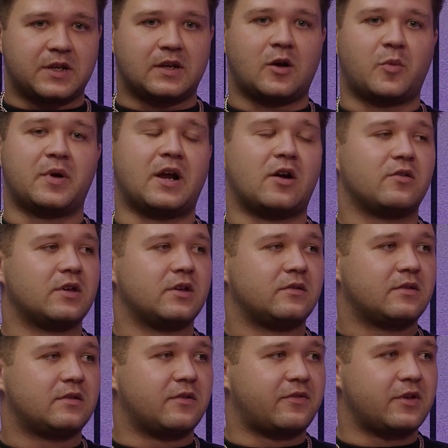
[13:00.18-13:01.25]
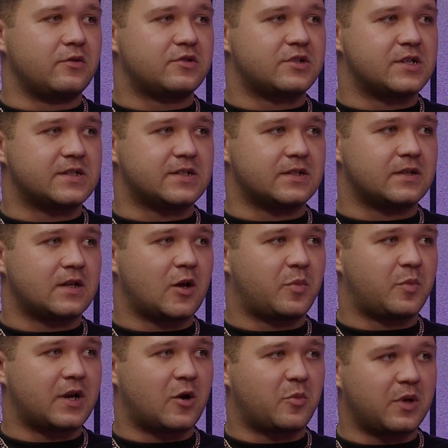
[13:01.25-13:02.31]
helping out the futures and
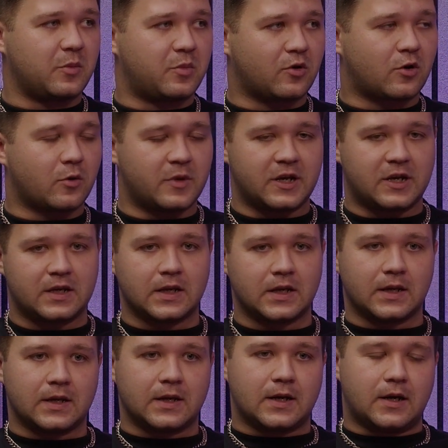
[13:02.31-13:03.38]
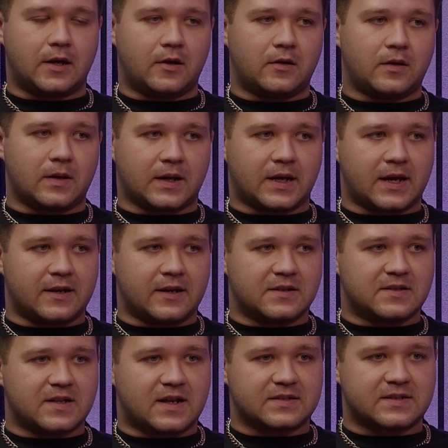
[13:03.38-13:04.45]
helping out people coming in and getting
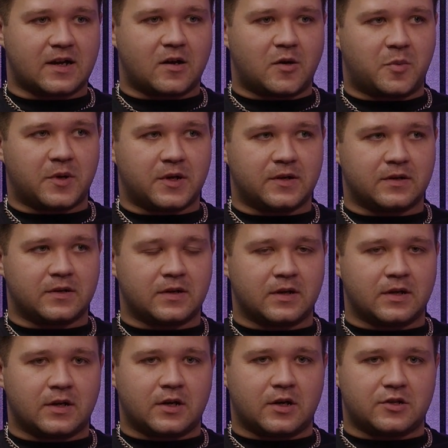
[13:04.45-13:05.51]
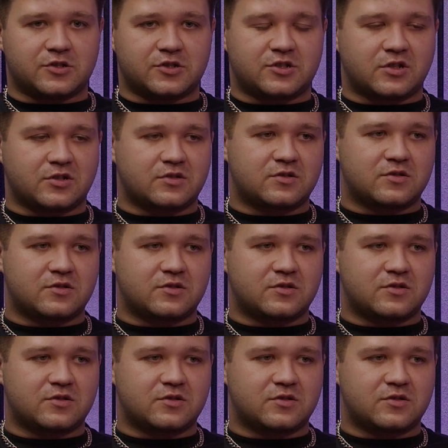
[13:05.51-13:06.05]
into that setup and just